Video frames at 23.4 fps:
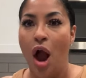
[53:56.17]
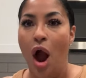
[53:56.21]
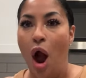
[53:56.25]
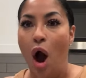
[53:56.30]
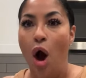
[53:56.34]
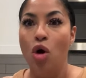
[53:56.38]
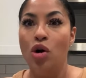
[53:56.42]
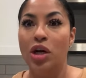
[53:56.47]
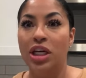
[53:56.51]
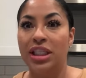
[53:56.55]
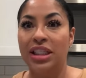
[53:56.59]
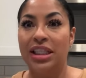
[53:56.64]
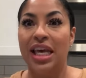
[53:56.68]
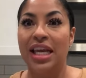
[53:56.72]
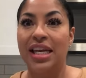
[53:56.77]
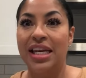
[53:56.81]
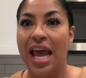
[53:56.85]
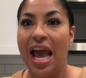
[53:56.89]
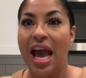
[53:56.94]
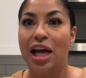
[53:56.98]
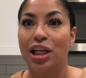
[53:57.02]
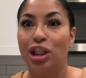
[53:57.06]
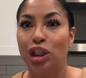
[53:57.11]
Oh, it said
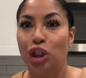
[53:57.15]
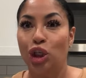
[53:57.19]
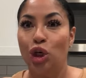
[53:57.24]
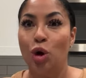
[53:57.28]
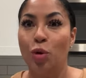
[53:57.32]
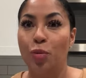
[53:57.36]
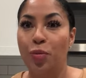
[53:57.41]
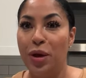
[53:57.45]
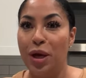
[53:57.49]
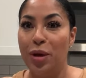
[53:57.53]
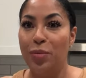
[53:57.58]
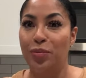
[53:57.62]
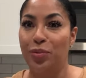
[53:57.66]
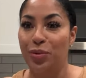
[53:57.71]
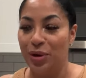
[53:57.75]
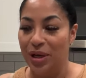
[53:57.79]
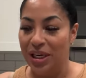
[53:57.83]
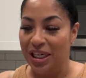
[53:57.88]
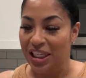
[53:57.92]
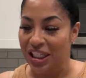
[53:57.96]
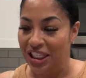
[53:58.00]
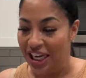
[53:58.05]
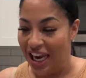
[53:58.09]
now two people
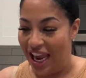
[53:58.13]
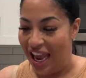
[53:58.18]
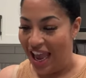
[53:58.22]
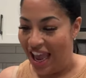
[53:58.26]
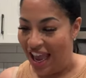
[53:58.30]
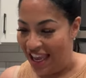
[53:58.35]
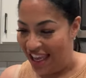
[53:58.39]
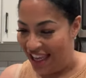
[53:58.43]
in the chat.